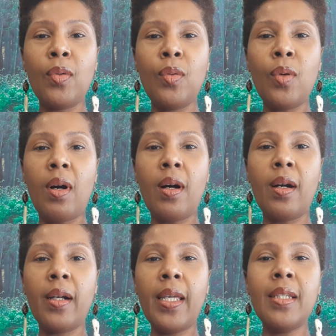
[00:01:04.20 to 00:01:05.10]
who
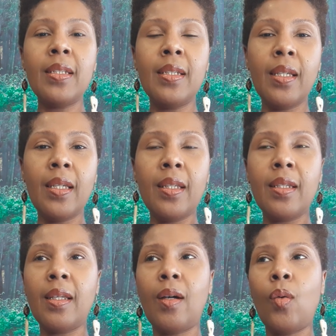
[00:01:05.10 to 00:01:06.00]
are
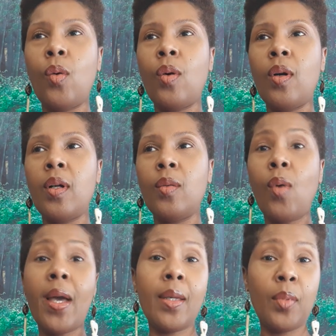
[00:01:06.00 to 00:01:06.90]
Indian or
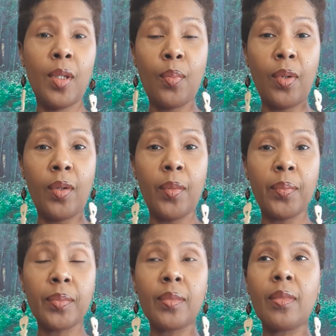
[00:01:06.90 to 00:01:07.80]
white people,
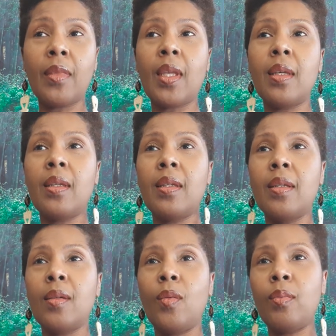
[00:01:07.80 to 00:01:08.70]

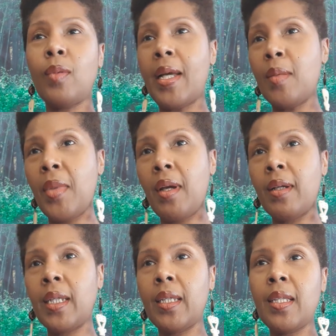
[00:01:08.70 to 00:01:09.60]
white
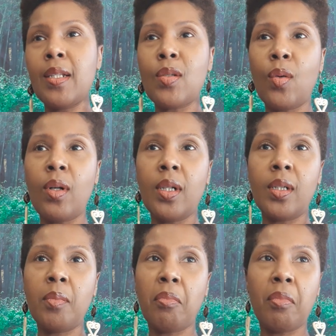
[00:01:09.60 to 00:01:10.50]
Americans
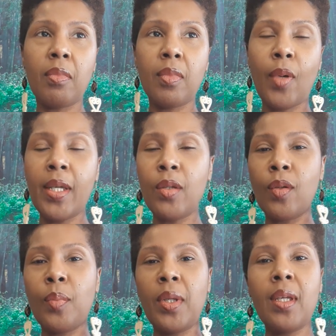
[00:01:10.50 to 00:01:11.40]
or white
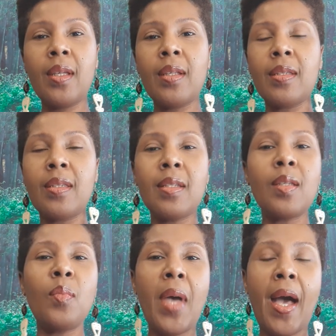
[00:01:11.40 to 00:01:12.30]
Europeans,
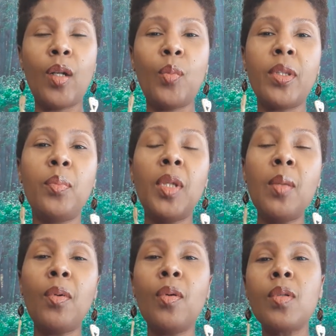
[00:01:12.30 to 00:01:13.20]
doesn't matter. But the
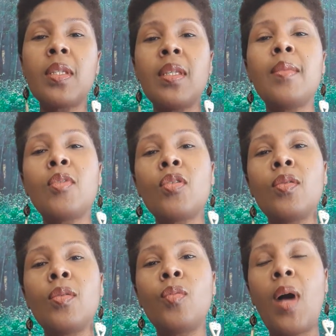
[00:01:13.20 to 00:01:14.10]
people who seem
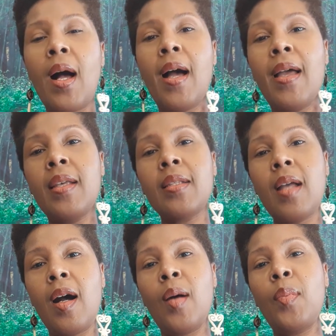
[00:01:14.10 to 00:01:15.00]
to rise
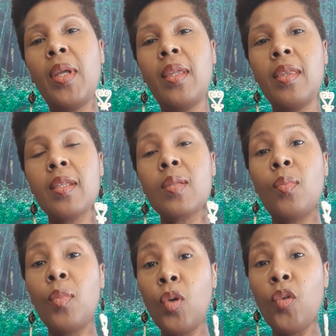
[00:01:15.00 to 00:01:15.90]
up in this
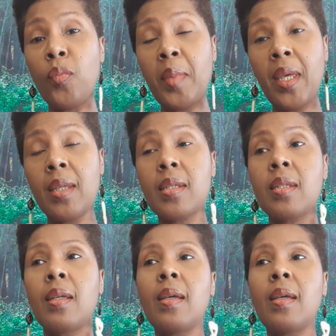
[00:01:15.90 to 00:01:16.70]
movement